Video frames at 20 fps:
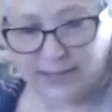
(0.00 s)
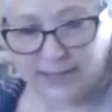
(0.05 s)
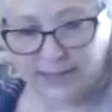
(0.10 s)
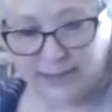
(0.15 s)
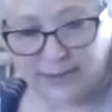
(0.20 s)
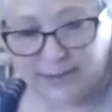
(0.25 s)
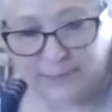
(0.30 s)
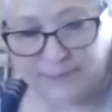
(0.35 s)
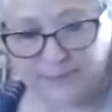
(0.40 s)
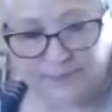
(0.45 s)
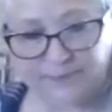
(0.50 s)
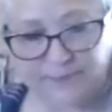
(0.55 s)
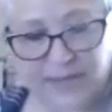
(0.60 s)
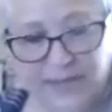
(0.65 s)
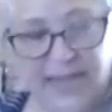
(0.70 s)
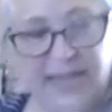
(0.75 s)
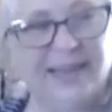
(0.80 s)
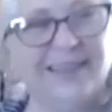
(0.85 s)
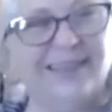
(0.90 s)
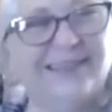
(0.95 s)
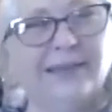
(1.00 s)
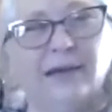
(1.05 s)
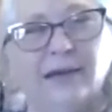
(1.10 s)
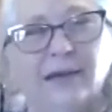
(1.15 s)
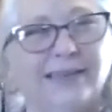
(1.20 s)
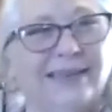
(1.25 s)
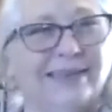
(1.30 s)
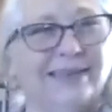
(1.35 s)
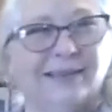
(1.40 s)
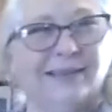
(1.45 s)
And
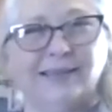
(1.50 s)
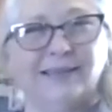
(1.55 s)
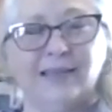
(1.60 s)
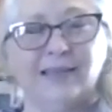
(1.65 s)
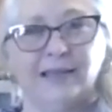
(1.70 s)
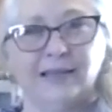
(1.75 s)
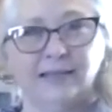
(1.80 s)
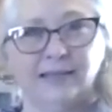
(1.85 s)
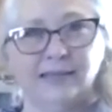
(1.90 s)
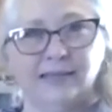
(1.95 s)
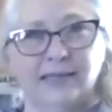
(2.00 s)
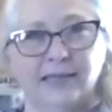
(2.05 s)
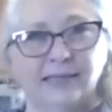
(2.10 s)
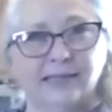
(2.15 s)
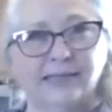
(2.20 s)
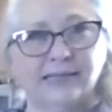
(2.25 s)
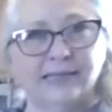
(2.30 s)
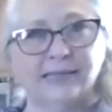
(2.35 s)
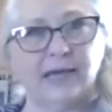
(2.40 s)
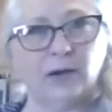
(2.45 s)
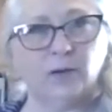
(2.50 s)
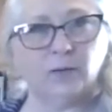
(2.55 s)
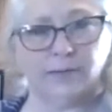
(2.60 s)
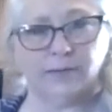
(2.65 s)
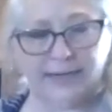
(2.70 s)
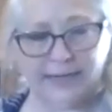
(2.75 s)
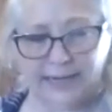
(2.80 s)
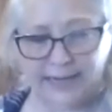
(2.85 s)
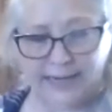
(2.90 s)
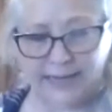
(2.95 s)
again, the
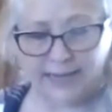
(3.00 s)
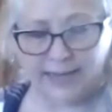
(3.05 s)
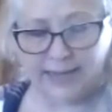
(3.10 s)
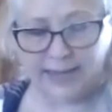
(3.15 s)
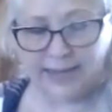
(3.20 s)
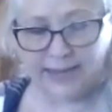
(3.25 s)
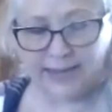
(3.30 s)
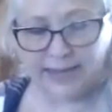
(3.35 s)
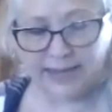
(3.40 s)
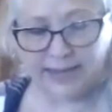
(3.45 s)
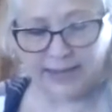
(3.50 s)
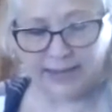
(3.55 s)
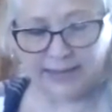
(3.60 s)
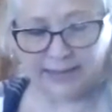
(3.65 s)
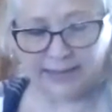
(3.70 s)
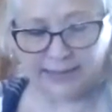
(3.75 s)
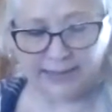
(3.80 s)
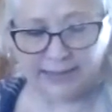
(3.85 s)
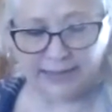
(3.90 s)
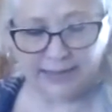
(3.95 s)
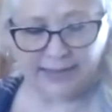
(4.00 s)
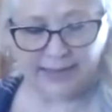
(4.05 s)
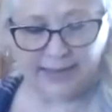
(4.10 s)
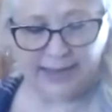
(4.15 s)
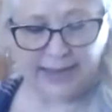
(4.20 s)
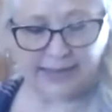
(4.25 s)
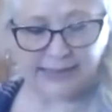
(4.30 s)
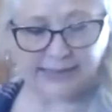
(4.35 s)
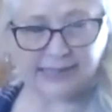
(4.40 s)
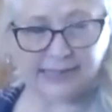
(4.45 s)
celery, and
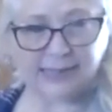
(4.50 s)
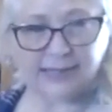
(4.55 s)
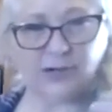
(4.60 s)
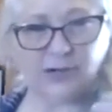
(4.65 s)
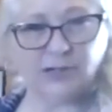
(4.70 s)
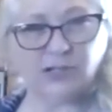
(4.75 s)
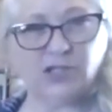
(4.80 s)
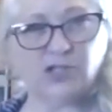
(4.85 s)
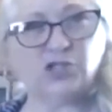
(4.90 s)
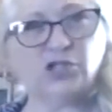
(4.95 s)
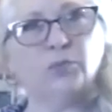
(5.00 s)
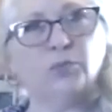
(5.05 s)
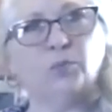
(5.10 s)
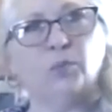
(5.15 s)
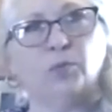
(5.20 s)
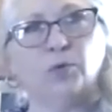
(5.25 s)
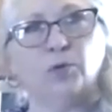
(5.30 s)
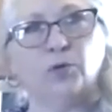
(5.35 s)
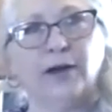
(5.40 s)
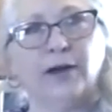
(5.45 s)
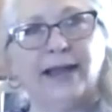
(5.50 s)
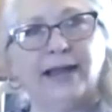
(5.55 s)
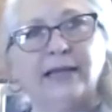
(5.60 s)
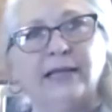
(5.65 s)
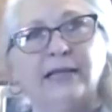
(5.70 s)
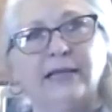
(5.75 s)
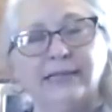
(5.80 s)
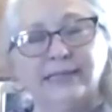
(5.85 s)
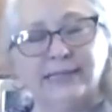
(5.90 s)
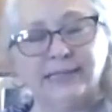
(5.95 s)
that starts to break
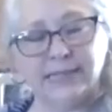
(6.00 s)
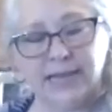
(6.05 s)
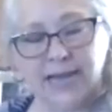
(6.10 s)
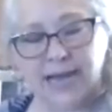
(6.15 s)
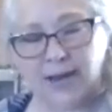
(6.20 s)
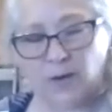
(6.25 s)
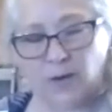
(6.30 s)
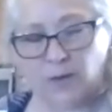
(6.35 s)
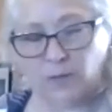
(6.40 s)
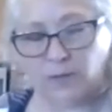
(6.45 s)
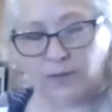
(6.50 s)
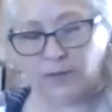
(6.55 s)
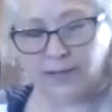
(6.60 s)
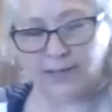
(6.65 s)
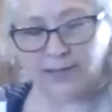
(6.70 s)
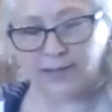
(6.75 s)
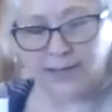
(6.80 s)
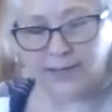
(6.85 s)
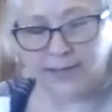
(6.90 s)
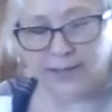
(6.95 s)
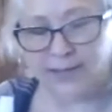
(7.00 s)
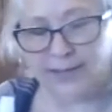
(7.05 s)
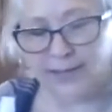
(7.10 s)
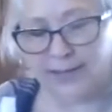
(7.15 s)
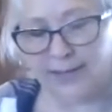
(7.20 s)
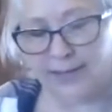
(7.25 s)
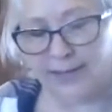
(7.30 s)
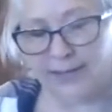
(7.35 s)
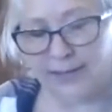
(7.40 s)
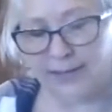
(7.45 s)
down
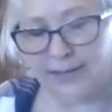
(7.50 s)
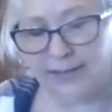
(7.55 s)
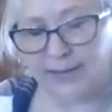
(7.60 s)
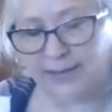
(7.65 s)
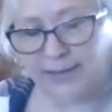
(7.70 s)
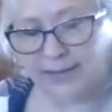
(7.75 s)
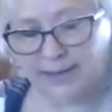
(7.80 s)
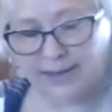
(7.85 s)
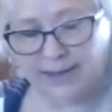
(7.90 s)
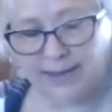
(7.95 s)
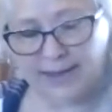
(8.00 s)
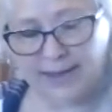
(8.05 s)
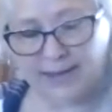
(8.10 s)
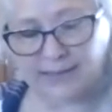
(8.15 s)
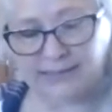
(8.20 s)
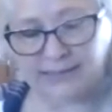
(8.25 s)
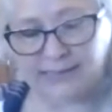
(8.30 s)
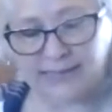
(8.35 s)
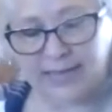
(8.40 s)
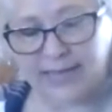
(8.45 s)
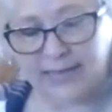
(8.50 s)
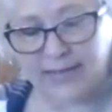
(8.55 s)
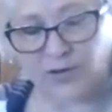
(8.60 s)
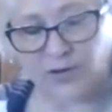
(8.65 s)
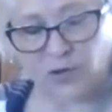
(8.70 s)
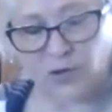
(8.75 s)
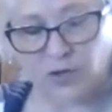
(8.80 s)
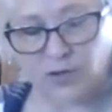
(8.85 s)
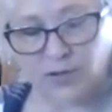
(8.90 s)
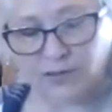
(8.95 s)
as it
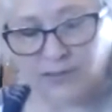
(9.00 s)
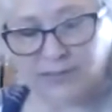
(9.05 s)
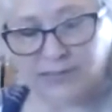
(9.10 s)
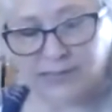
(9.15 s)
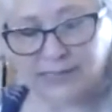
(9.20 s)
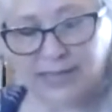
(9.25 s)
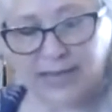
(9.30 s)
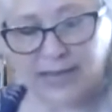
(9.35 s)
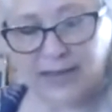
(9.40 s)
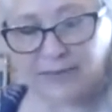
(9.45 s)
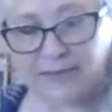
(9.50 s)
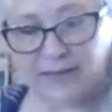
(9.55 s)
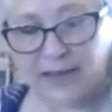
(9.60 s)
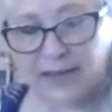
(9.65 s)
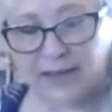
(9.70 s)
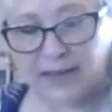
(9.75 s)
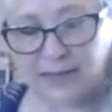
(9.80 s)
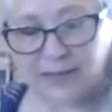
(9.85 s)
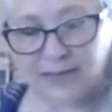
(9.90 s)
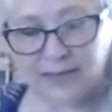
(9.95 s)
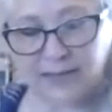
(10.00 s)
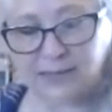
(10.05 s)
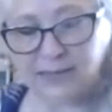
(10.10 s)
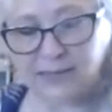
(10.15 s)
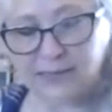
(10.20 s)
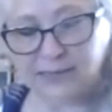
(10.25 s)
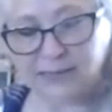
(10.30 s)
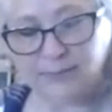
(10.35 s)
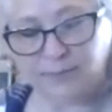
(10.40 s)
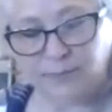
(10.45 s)
cooks and the
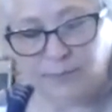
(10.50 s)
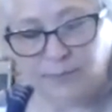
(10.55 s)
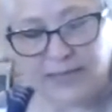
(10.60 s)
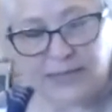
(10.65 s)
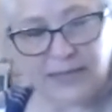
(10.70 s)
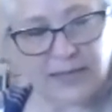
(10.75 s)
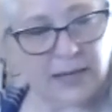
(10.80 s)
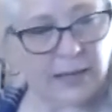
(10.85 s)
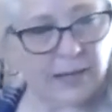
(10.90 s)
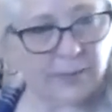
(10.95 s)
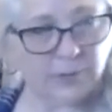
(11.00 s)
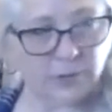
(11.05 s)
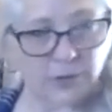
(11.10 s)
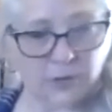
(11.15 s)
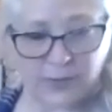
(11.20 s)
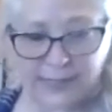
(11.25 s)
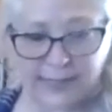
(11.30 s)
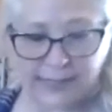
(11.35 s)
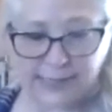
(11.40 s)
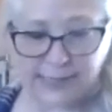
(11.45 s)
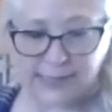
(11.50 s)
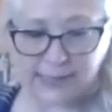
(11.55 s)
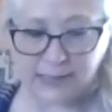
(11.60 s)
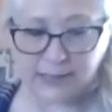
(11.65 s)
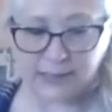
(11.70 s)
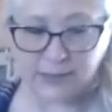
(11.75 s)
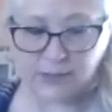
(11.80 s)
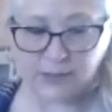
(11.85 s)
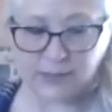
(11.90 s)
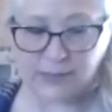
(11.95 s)
onions become
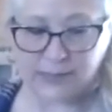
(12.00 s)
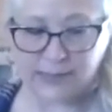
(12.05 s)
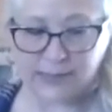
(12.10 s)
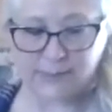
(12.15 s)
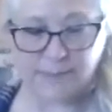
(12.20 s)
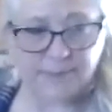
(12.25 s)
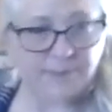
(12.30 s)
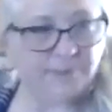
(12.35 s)
translucent.